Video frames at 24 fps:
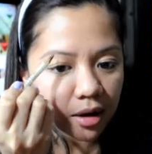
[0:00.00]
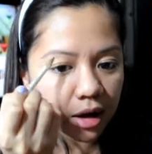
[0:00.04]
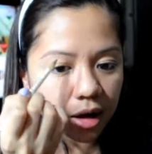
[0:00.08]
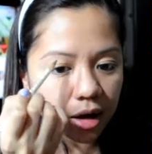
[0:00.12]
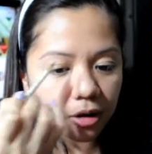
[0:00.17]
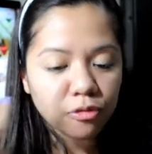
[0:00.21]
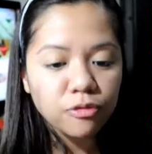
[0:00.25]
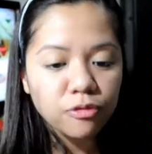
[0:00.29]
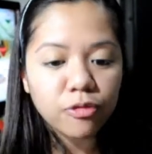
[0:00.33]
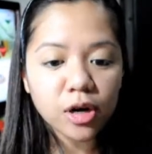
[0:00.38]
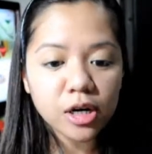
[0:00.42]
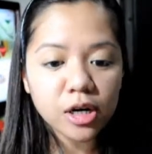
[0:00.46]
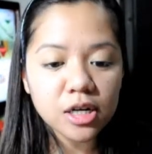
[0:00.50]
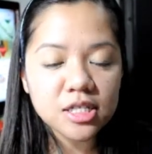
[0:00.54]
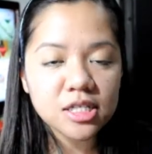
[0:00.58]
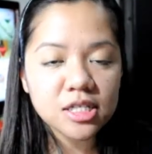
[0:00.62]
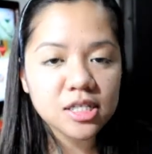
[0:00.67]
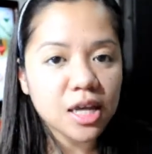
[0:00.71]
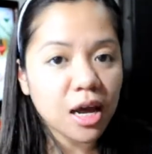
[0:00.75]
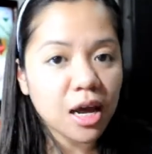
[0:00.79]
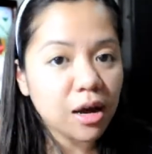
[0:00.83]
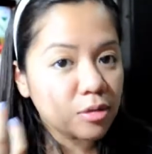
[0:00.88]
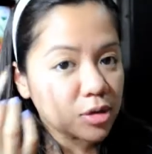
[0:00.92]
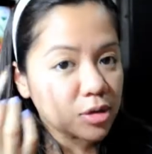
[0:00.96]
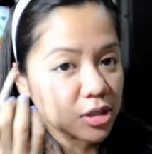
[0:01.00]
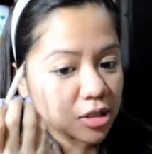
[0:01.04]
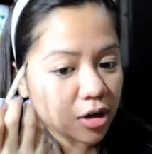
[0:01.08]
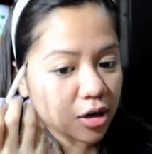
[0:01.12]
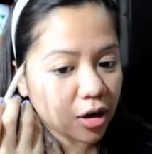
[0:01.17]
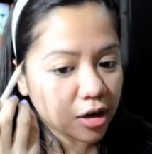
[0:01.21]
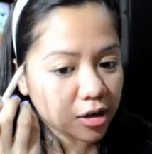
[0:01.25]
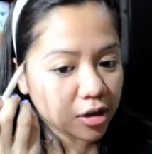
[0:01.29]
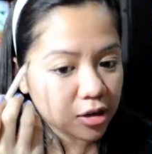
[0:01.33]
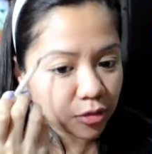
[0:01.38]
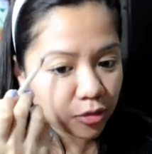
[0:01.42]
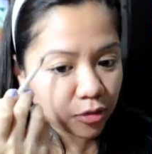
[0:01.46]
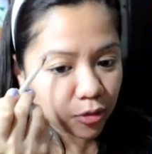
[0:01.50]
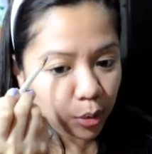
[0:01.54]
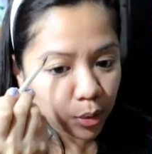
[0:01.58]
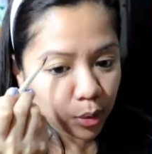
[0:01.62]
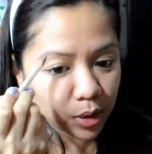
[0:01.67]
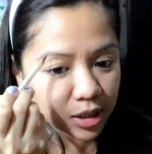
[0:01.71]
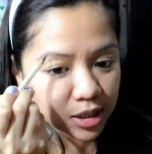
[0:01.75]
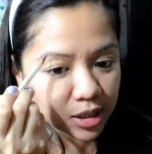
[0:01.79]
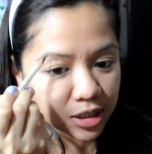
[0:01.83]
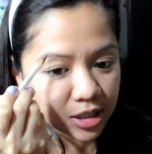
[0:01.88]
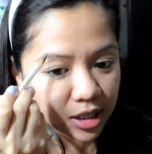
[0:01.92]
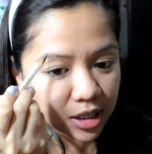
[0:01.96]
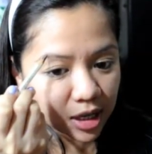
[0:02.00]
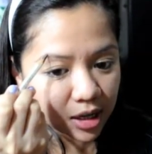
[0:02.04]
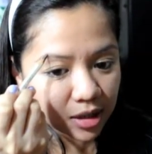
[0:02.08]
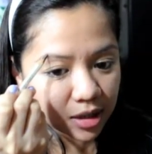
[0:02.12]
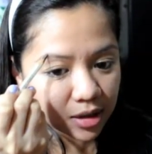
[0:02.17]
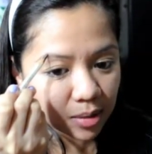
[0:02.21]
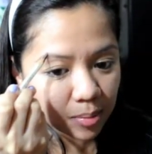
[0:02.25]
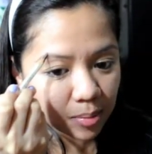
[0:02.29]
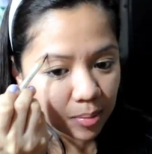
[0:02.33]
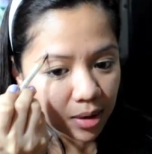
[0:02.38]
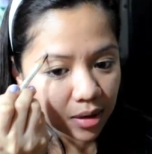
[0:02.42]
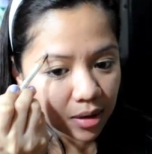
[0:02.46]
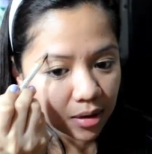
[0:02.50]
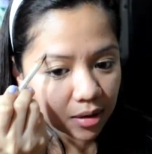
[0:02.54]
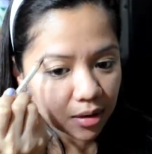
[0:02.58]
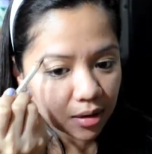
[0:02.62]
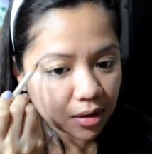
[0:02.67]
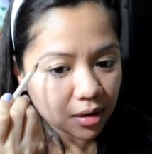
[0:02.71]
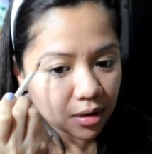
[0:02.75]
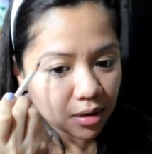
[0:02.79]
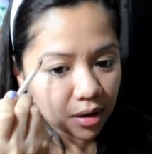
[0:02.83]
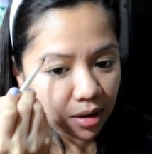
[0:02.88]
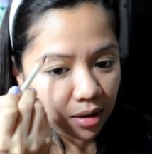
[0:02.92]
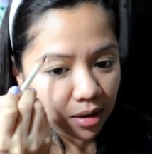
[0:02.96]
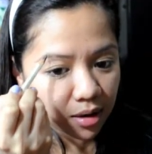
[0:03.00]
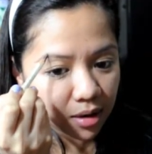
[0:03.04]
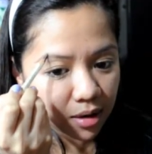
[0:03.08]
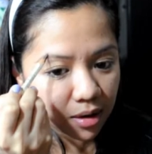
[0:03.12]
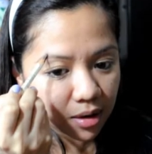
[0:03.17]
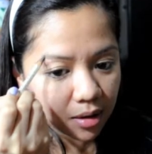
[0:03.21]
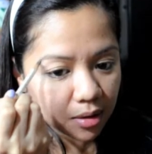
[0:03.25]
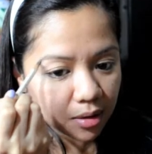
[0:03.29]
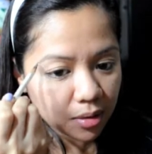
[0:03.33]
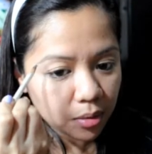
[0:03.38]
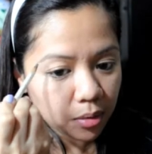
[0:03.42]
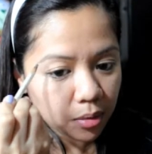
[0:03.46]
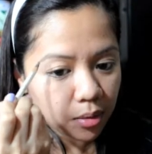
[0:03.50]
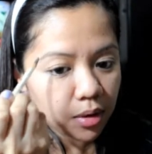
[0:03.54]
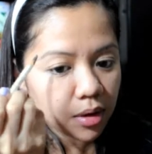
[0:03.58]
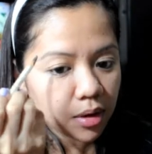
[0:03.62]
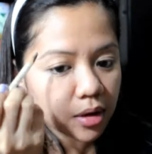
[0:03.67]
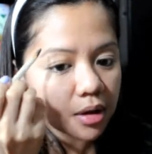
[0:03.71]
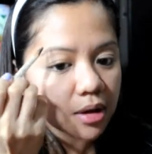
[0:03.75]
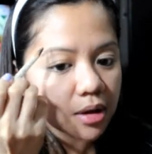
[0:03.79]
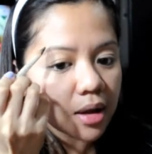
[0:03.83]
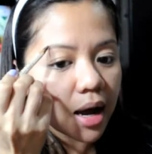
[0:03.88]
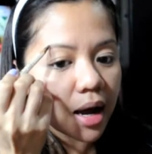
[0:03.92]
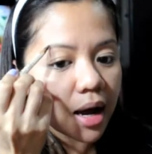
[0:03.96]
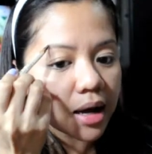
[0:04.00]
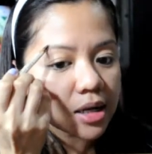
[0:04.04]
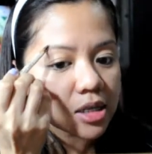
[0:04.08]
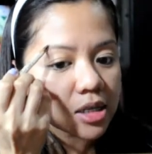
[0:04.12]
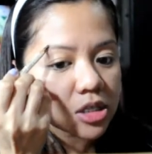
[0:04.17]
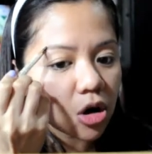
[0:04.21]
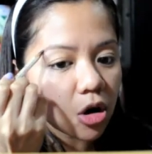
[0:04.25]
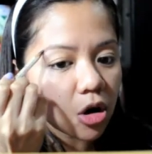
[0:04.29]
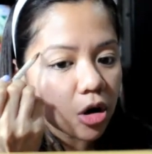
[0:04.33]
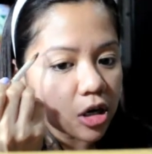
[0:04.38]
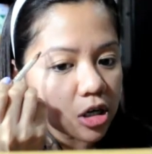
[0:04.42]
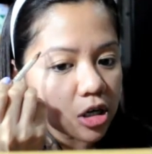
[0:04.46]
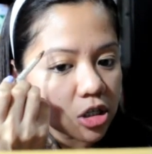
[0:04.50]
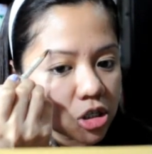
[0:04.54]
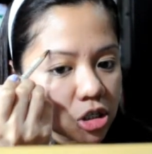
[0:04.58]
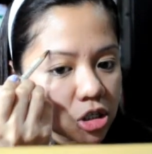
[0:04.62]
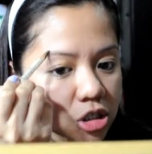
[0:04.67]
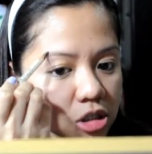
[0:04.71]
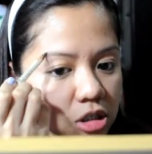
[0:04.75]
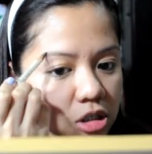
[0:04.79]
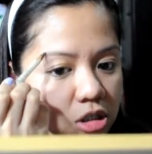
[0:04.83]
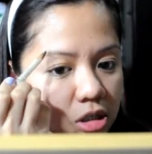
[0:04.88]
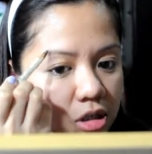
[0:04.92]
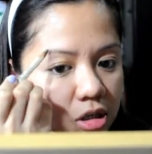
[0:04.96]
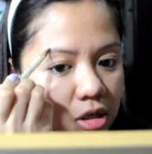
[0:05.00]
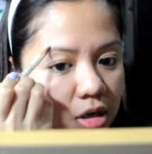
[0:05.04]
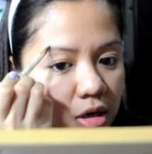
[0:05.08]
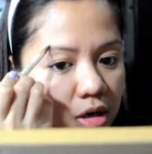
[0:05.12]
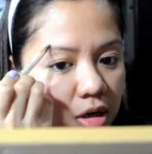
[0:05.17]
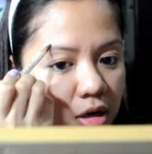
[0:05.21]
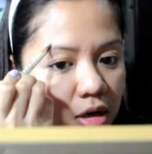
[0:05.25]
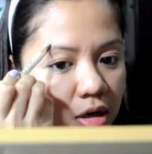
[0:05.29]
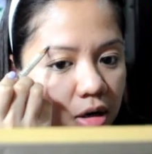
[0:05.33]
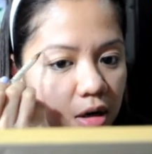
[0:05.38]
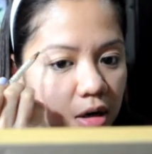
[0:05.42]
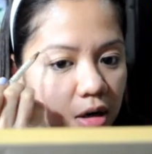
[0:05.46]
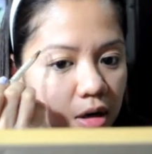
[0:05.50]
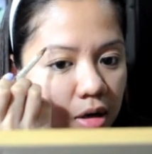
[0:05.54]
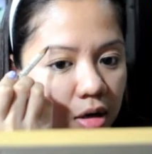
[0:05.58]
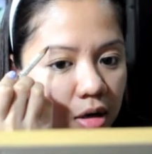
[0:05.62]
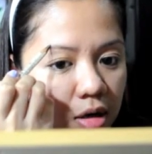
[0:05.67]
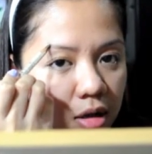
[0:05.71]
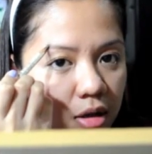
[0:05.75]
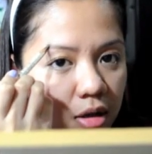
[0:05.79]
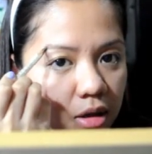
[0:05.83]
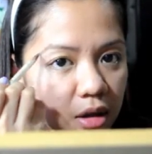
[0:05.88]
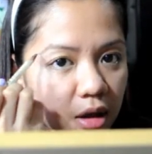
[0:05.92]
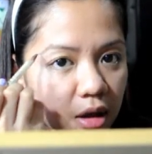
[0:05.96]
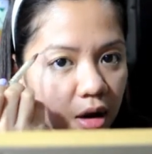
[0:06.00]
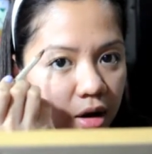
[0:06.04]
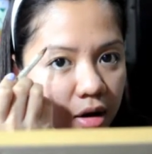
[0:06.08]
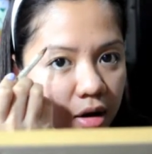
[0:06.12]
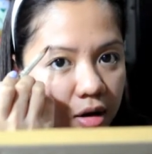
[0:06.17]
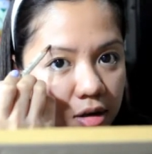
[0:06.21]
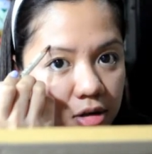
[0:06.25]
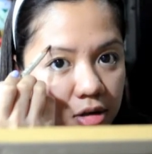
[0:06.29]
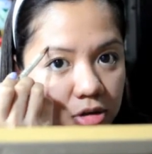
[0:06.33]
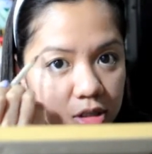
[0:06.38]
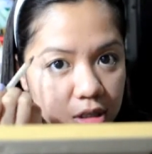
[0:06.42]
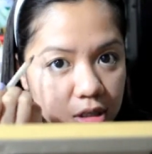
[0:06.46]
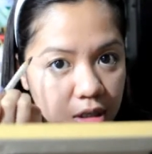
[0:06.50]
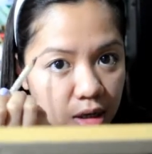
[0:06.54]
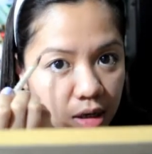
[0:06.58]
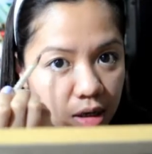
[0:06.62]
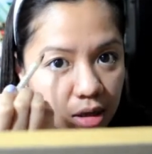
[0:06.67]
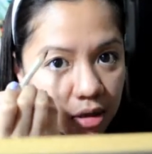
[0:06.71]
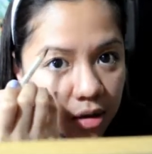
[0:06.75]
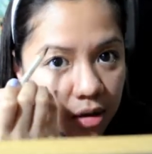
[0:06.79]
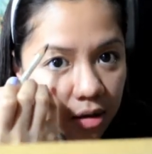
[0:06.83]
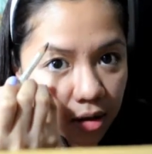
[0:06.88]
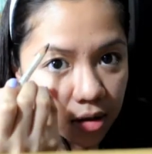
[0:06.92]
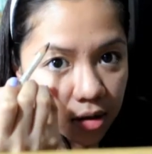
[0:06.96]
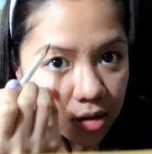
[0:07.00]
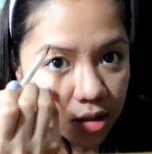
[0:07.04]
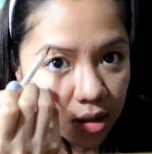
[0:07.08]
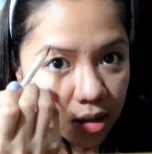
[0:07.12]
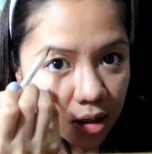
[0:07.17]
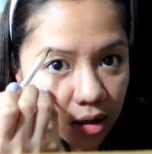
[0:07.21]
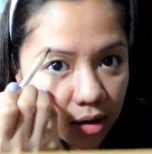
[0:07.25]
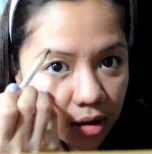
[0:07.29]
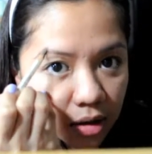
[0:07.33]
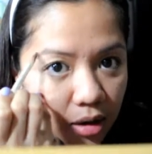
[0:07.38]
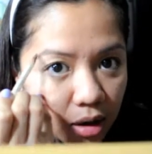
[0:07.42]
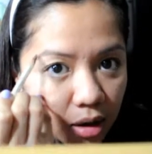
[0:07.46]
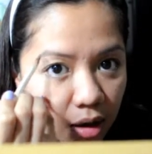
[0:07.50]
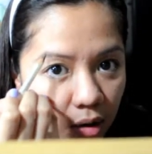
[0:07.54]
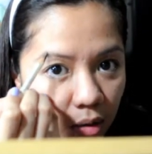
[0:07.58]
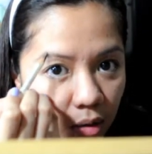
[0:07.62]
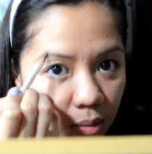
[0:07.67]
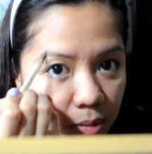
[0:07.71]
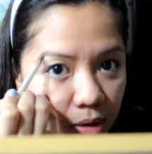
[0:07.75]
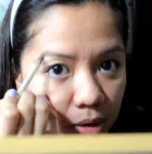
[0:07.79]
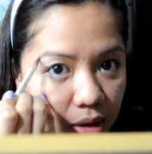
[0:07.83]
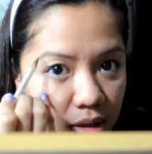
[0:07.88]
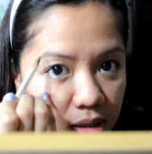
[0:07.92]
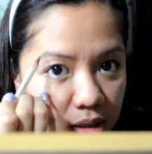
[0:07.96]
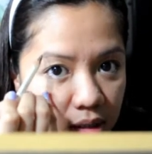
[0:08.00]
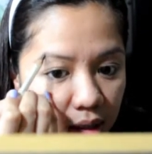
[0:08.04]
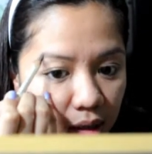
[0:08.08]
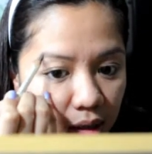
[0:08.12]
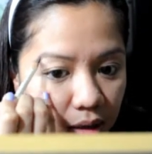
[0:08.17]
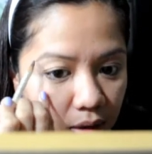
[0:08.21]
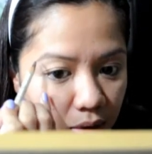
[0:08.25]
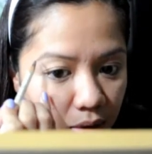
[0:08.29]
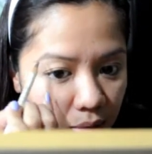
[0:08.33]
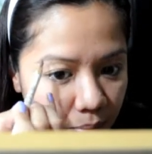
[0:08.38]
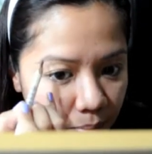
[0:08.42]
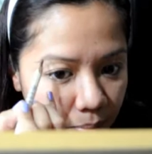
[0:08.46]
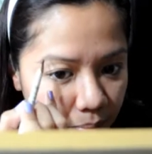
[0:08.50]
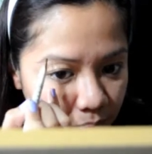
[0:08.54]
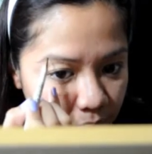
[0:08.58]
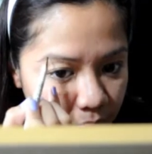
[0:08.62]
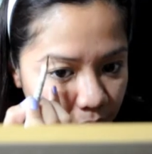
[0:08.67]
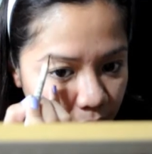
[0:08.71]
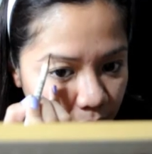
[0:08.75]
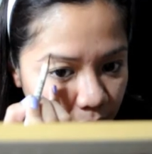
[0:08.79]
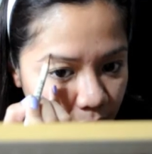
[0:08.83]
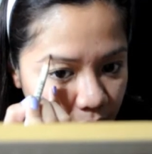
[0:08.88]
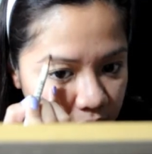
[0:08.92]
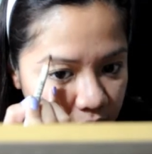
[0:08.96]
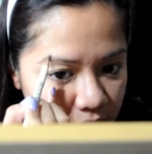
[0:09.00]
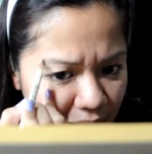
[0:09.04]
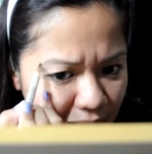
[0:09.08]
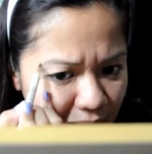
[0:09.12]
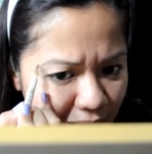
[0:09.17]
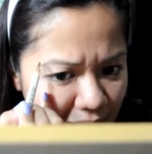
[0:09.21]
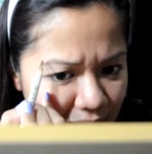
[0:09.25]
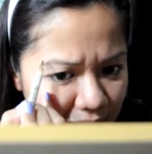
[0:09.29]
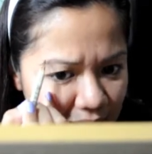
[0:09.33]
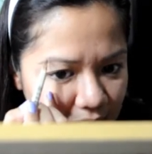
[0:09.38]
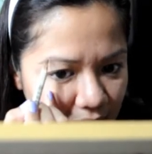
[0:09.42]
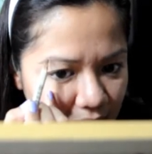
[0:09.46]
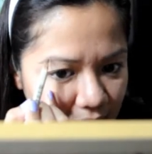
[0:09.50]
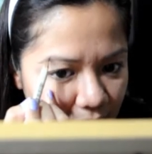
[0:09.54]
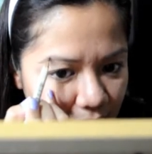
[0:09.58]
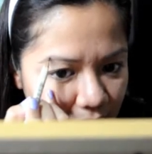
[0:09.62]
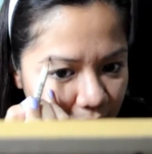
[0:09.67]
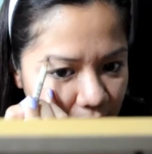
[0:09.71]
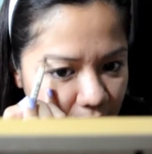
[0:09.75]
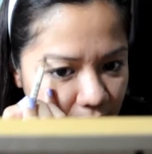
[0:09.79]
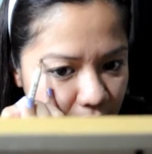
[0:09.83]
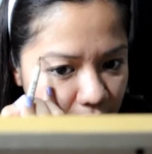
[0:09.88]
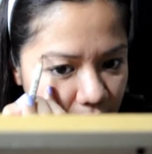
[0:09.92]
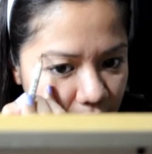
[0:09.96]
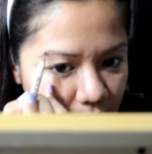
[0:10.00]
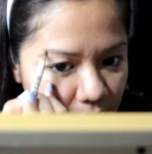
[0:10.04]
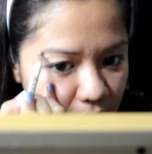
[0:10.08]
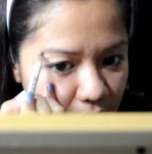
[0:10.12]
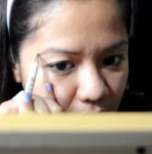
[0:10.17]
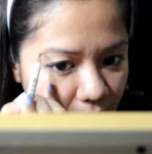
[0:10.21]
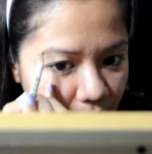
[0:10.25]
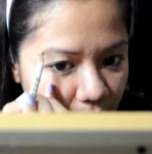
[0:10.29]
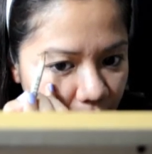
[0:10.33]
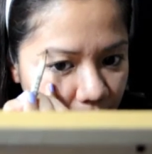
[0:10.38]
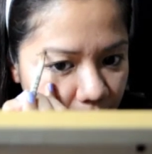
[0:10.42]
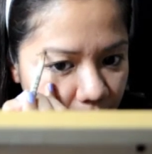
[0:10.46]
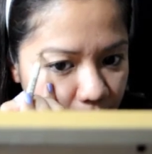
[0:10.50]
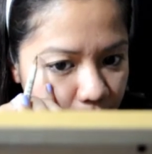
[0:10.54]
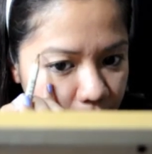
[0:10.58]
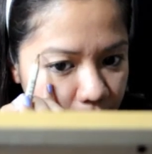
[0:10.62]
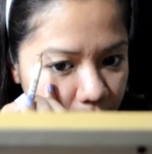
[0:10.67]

Okay, first I would start, of course, at the middle, the highest arch. There. Can you see it? Can you see it? I hope you can see it. Because I can't see it. Yeah.